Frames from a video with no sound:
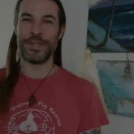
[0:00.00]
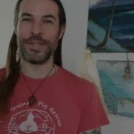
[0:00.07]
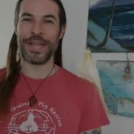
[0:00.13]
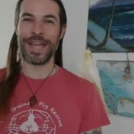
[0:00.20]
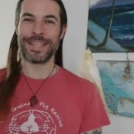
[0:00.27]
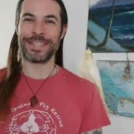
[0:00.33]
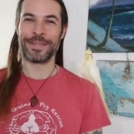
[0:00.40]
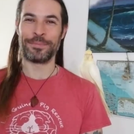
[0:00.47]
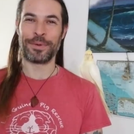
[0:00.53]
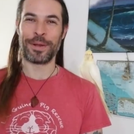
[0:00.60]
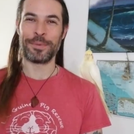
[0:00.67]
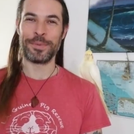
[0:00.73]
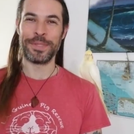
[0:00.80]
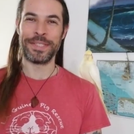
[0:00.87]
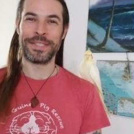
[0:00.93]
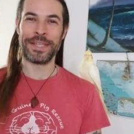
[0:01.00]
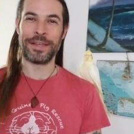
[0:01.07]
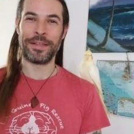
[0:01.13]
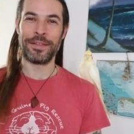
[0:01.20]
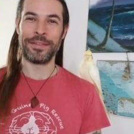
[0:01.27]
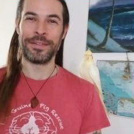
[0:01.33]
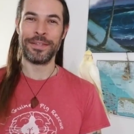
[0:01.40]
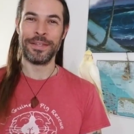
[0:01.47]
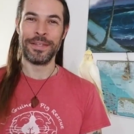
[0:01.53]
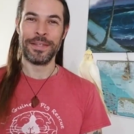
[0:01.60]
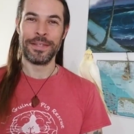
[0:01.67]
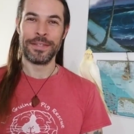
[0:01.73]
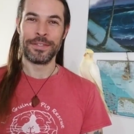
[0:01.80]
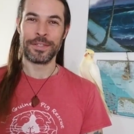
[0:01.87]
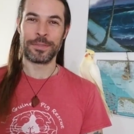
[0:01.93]
You guys can probably tell
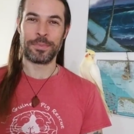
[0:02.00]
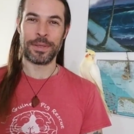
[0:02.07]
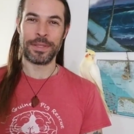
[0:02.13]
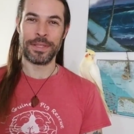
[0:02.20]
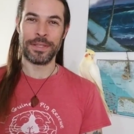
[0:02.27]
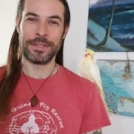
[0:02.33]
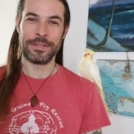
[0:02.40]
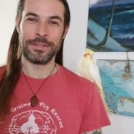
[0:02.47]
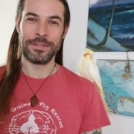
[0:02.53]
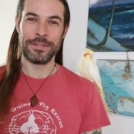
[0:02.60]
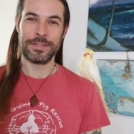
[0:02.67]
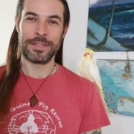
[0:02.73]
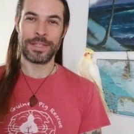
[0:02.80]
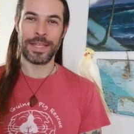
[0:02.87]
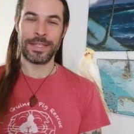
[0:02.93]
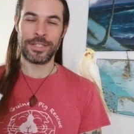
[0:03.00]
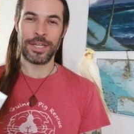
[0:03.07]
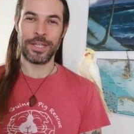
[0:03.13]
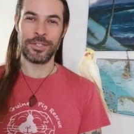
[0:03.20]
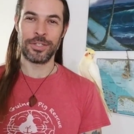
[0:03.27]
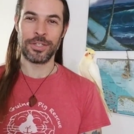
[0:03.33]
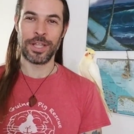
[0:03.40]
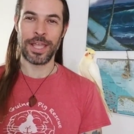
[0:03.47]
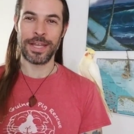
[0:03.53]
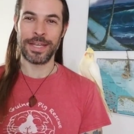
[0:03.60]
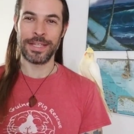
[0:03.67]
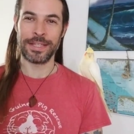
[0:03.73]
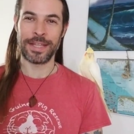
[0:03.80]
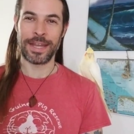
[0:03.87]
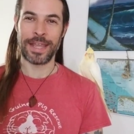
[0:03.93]
just by the slight change in
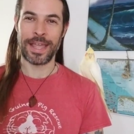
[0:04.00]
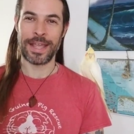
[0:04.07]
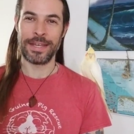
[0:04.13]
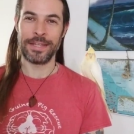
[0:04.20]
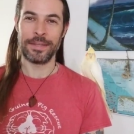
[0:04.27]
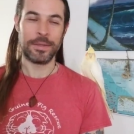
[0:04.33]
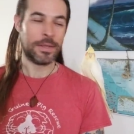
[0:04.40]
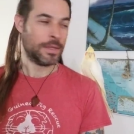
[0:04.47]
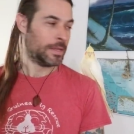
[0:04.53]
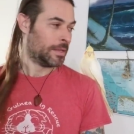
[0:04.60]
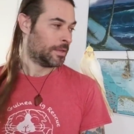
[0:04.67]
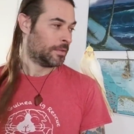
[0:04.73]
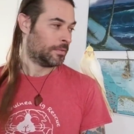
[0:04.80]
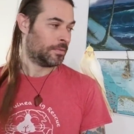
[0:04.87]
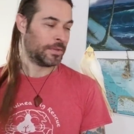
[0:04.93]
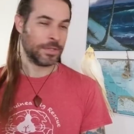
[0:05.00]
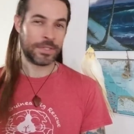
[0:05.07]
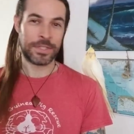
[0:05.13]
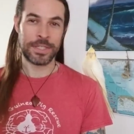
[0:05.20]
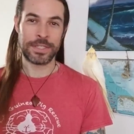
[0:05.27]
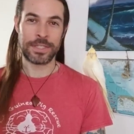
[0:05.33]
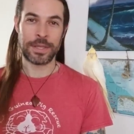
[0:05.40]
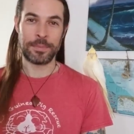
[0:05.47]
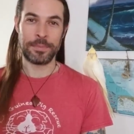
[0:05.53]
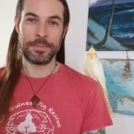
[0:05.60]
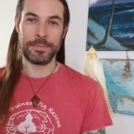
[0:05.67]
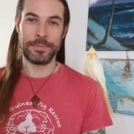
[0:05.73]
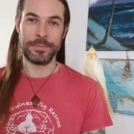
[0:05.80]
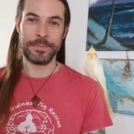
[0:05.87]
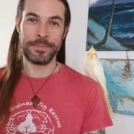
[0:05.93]
lighting that I had to finish this up
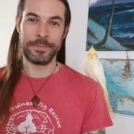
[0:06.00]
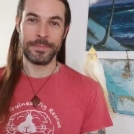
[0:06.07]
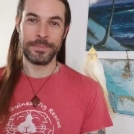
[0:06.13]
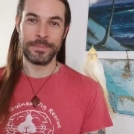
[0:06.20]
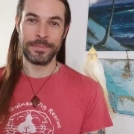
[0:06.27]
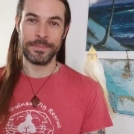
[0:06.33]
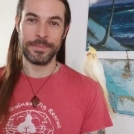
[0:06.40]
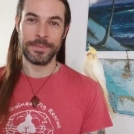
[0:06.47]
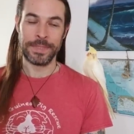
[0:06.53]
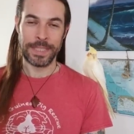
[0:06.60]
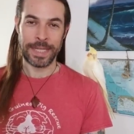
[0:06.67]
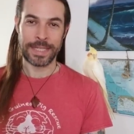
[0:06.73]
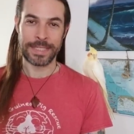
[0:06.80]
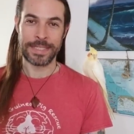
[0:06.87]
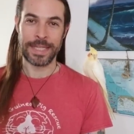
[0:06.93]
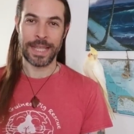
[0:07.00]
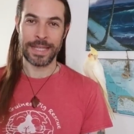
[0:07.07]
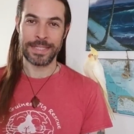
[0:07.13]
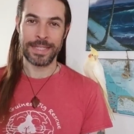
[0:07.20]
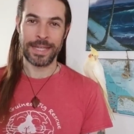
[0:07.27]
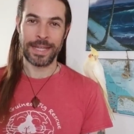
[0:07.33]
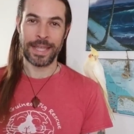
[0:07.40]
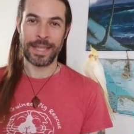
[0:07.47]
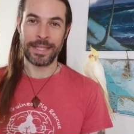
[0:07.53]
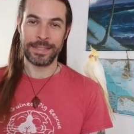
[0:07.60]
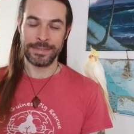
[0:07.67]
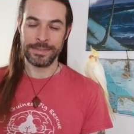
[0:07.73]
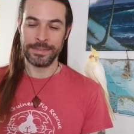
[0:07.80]
the next day, today.